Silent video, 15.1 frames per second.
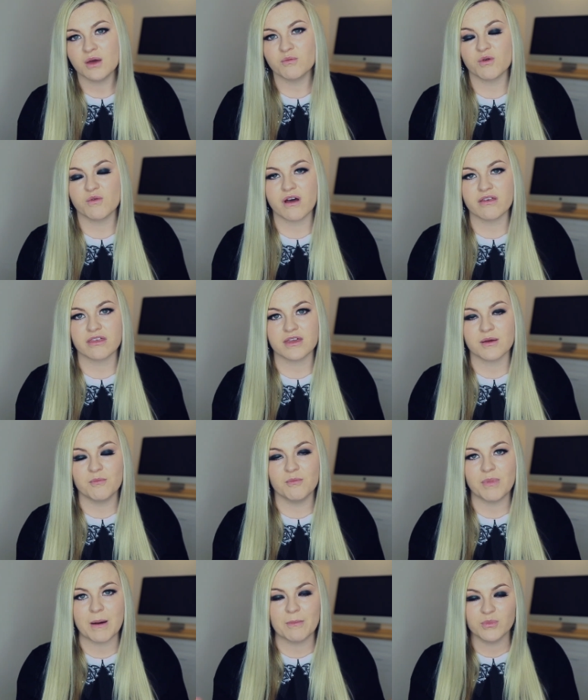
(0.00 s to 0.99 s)
But rather than
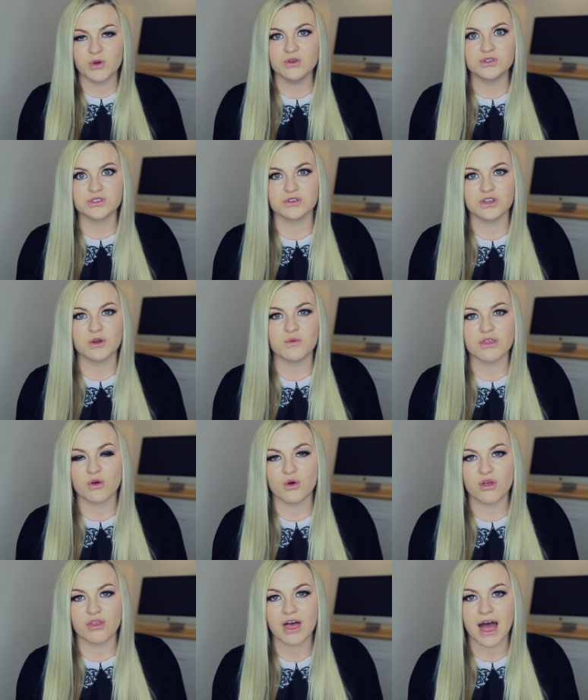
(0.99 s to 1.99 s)
bamboozle you with
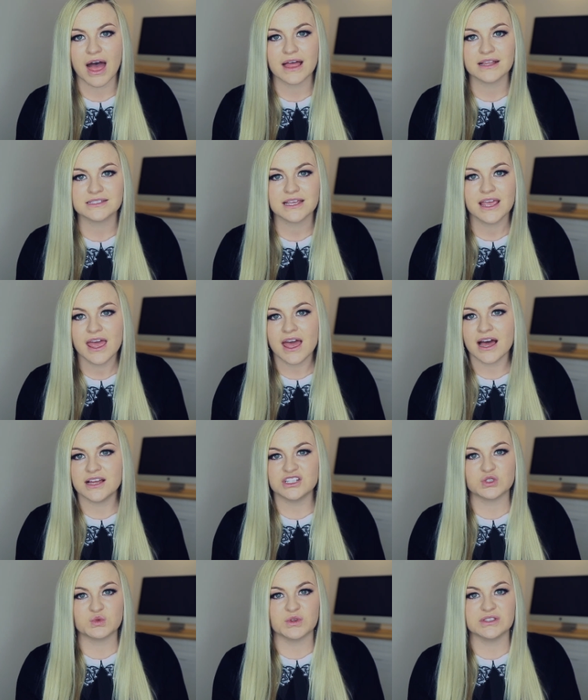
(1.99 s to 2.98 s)
all that, I
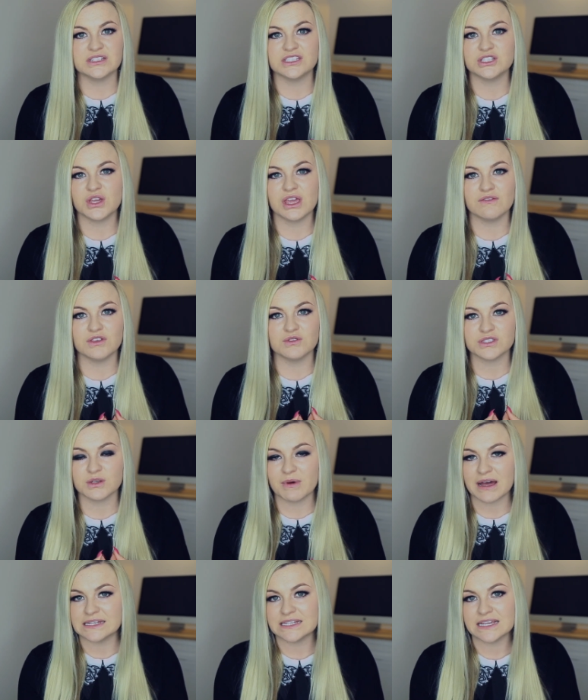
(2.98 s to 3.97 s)
just wanted to give you some
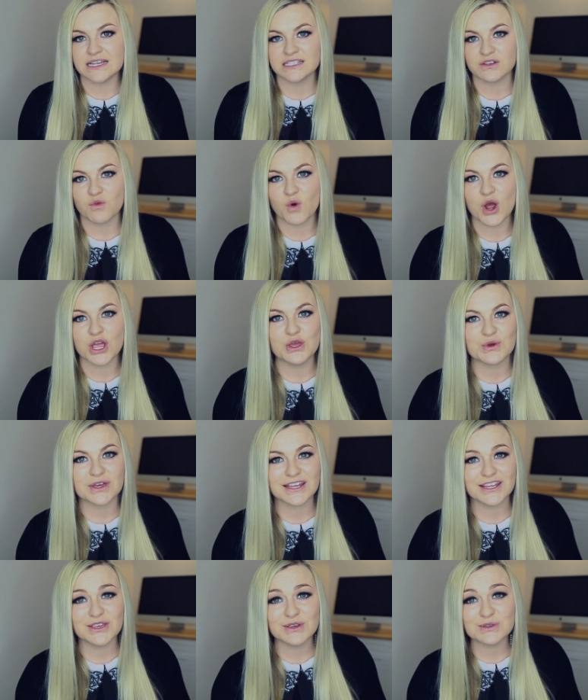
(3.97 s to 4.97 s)
ideas of what you
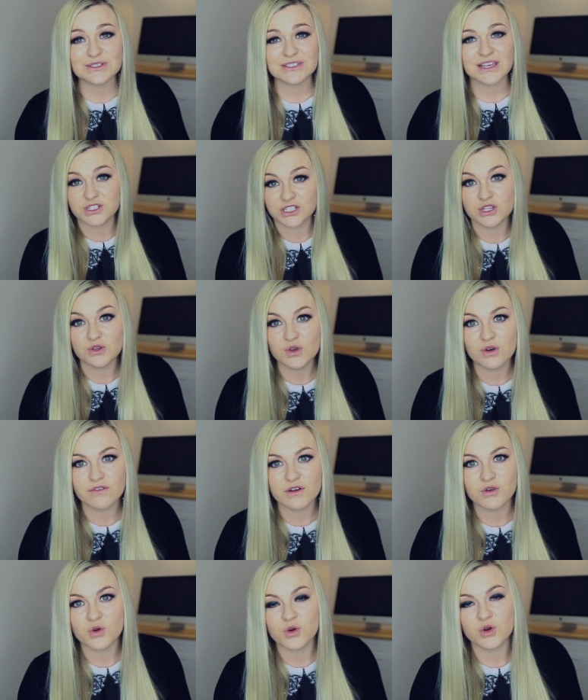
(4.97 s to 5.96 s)
can use to do your
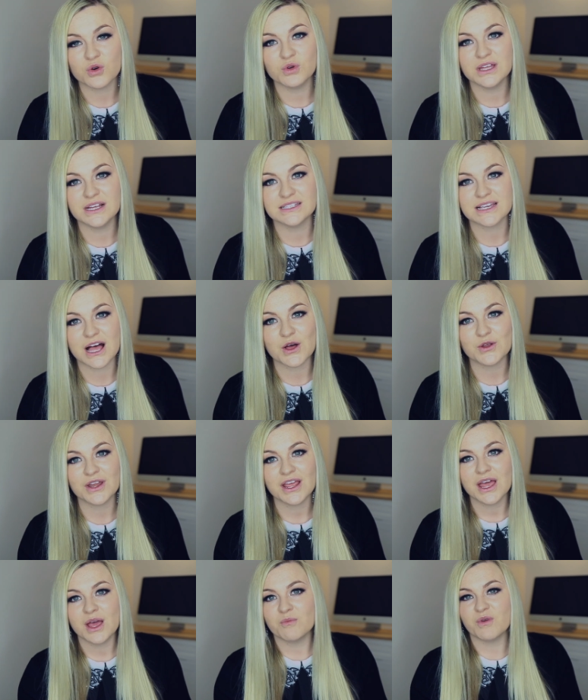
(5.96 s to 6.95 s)
vocal cooling down.
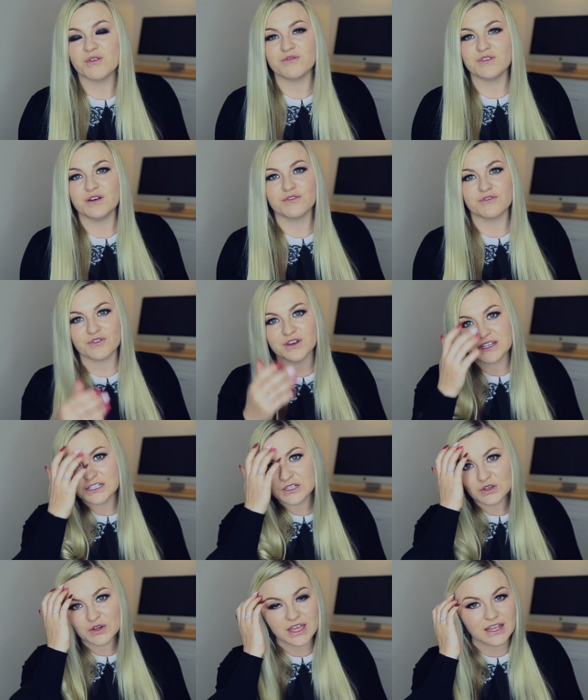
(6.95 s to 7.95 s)
But feel free to
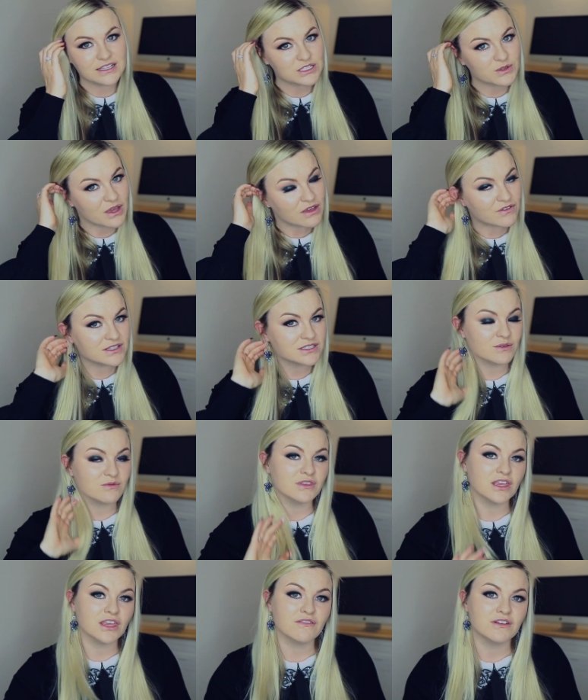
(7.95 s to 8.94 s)
look into it if it's
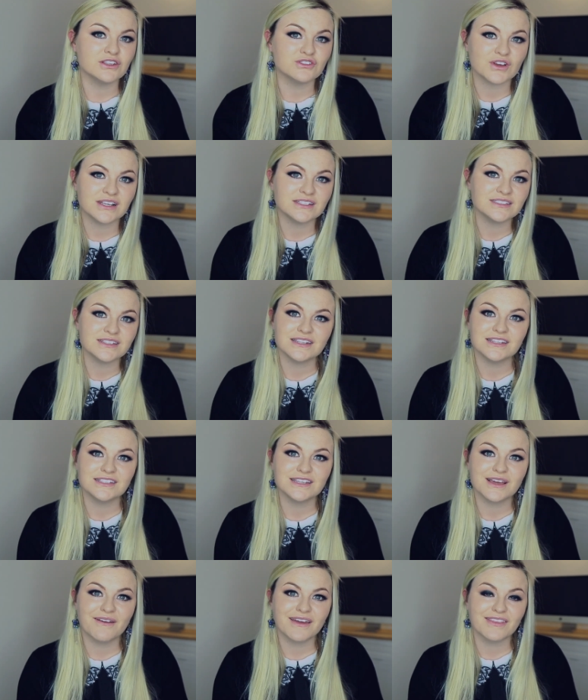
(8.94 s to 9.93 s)
something you're interested in
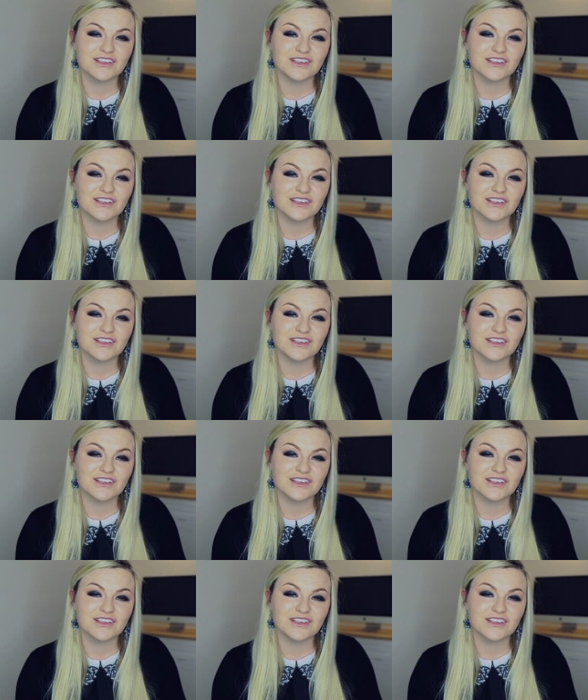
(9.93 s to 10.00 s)
doing.